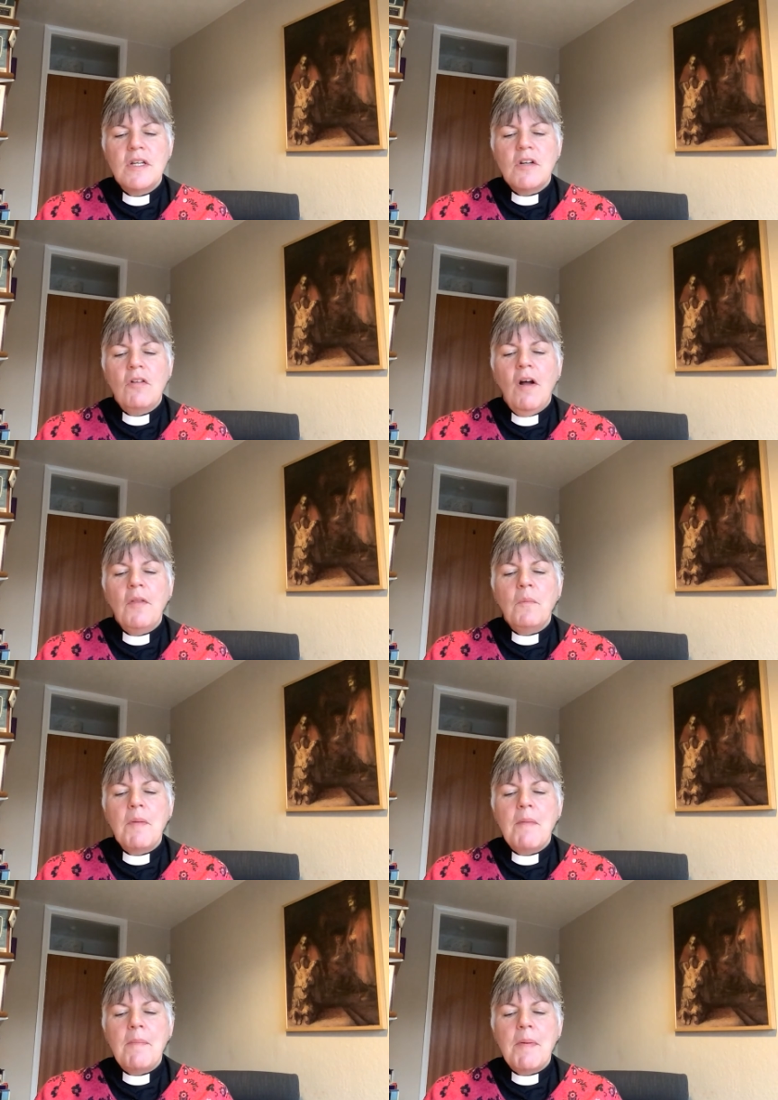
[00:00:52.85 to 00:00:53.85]
grant that we
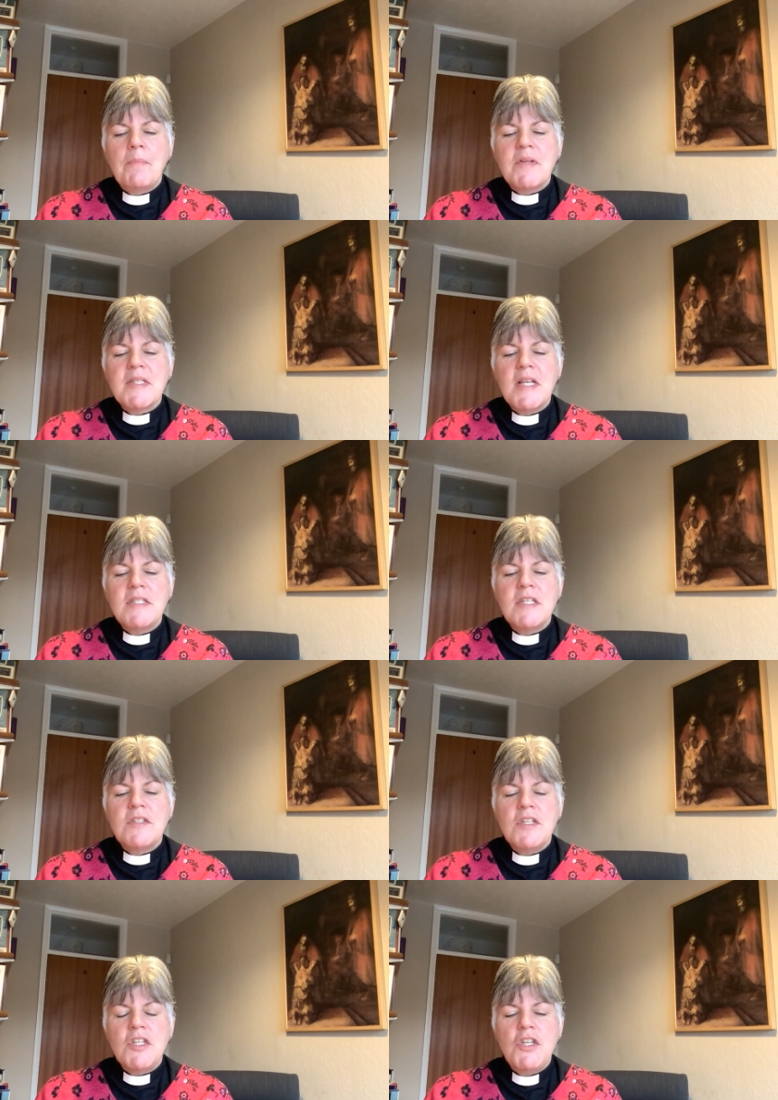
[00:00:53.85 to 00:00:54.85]
may be
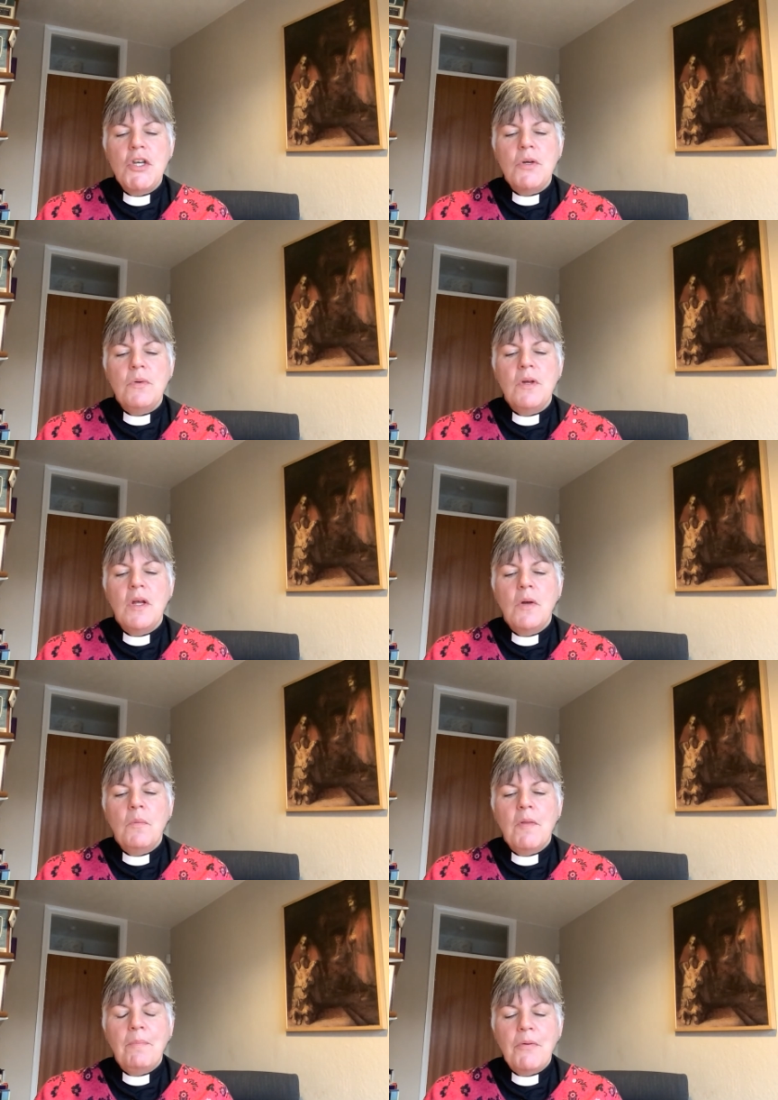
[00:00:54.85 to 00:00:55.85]
presented to you
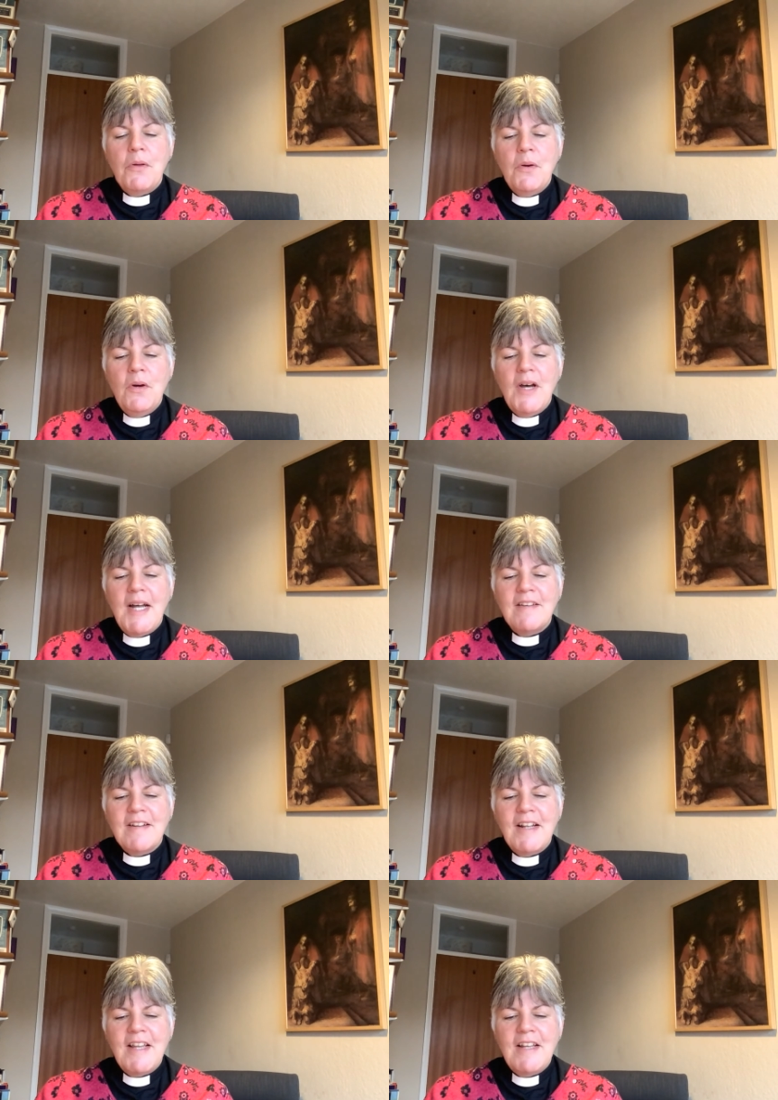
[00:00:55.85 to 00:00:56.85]
with pure and
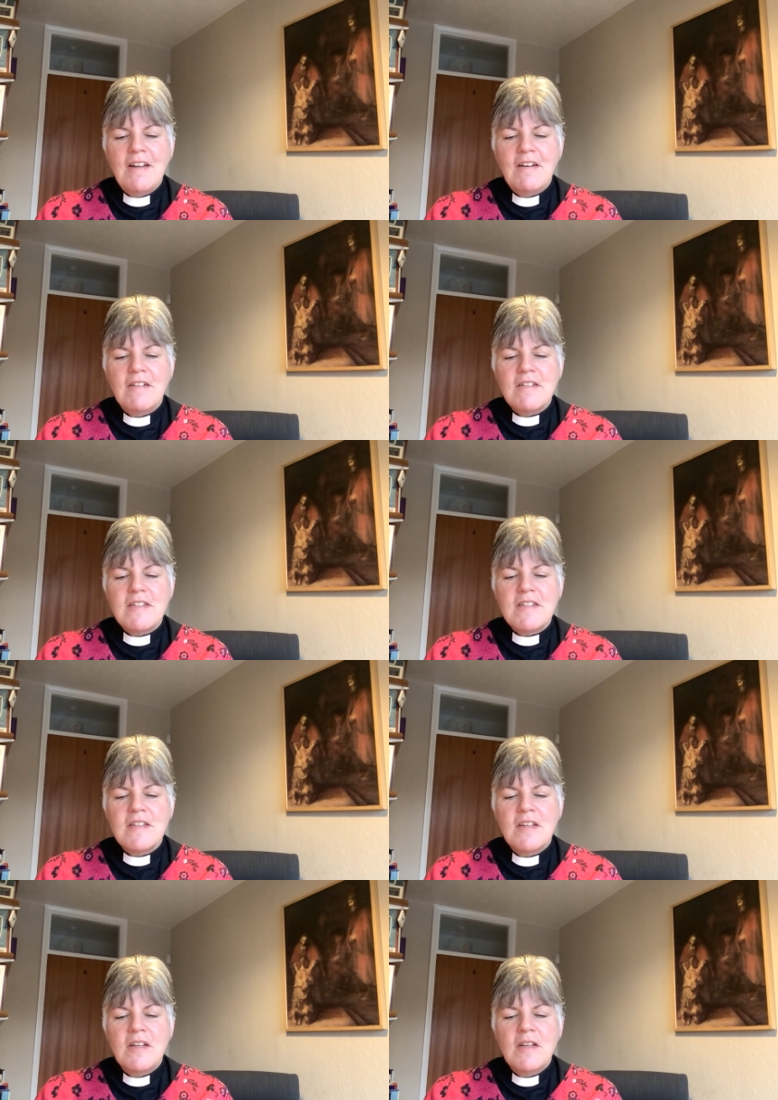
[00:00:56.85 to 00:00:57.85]
clean hearts
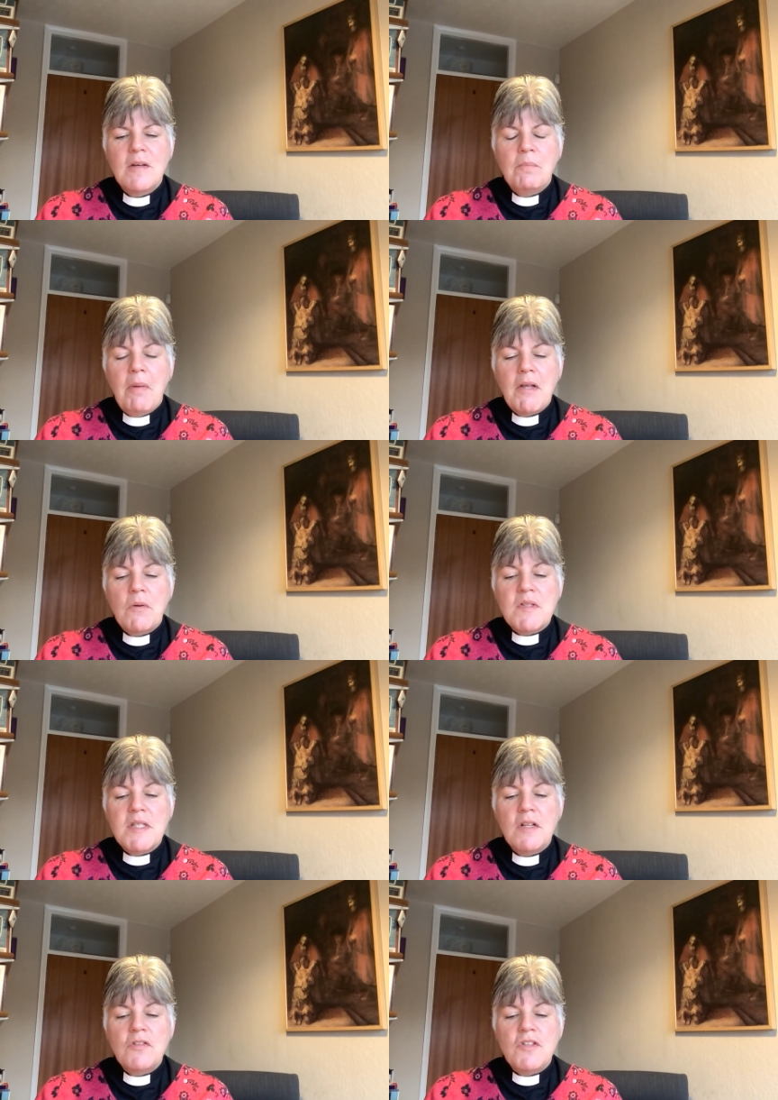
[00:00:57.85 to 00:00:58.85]
by your
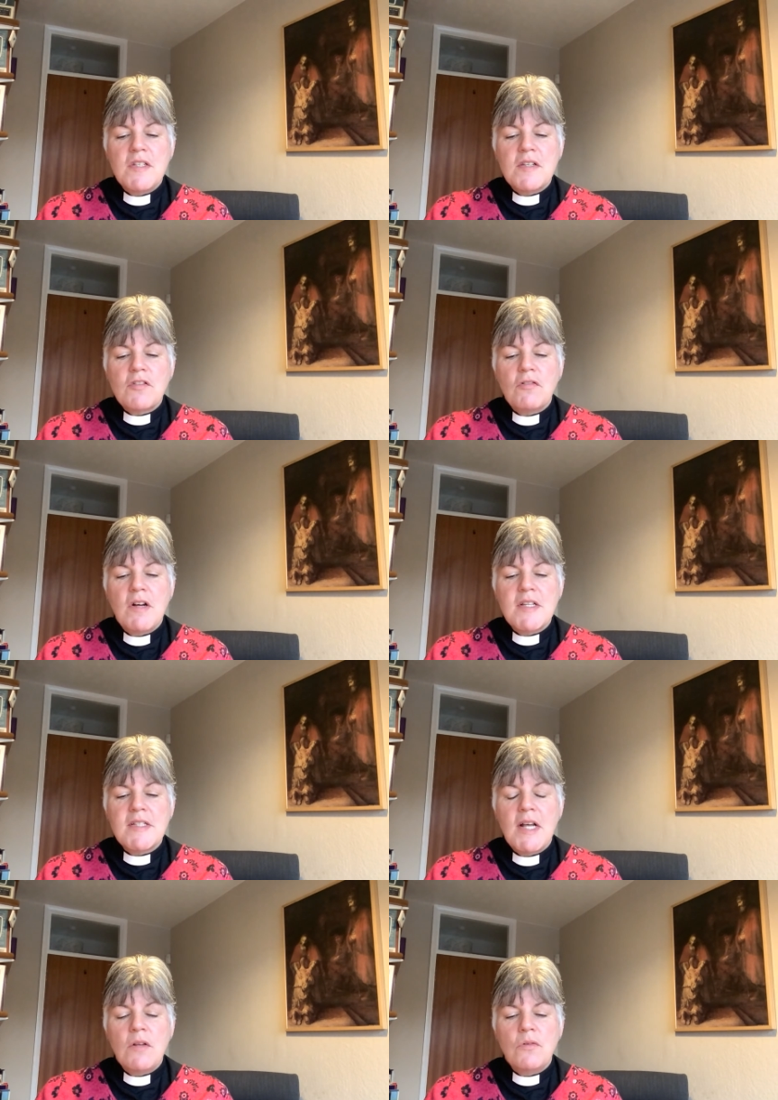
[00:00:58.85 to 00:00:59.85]
Son, Jesus
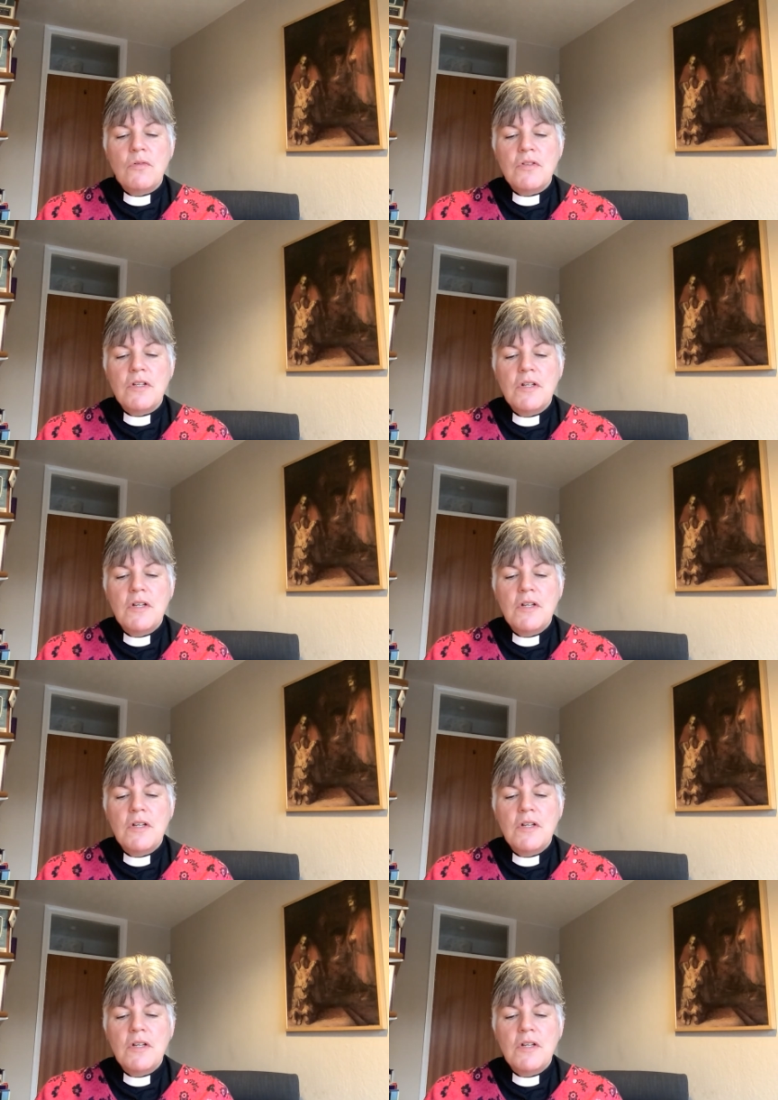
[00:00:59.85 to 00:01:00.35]
Christ our Lord,